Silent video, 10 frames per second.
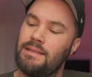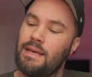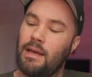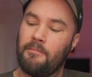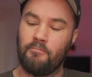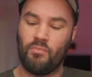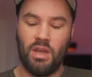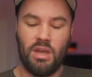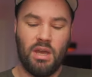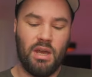thing.
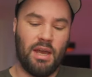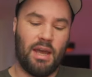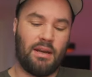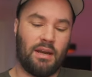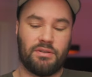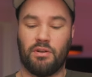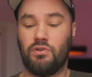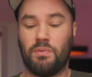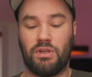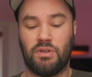And it has no
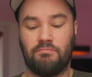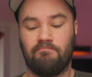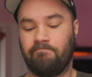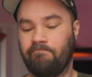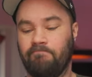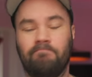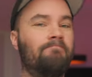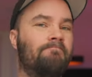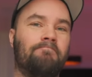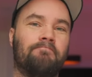switches.
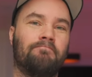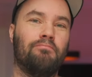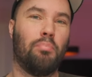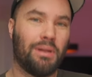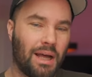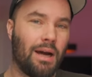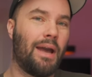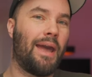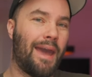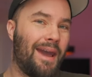
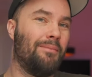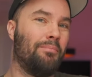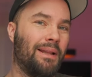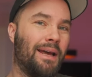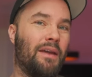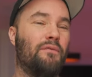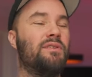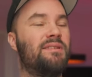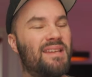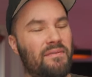Plug and play for
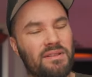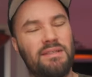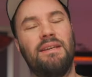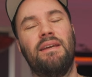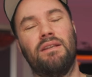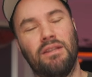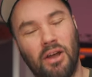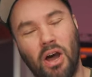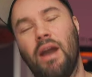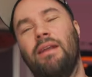
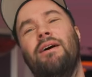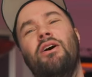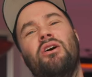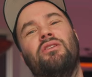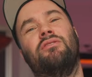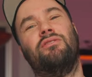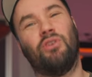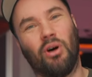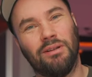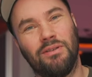
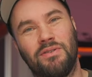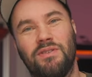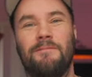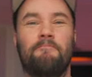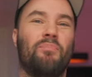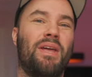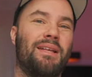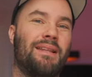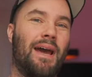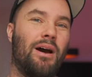$79.
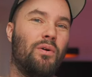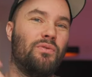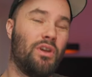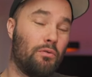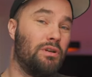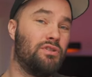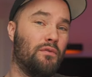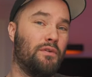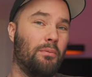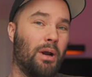Now, the
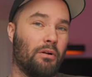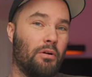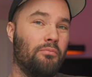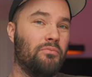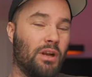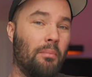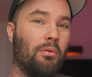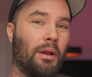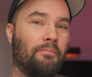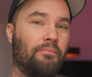original Video Micro, the number
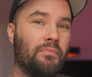one,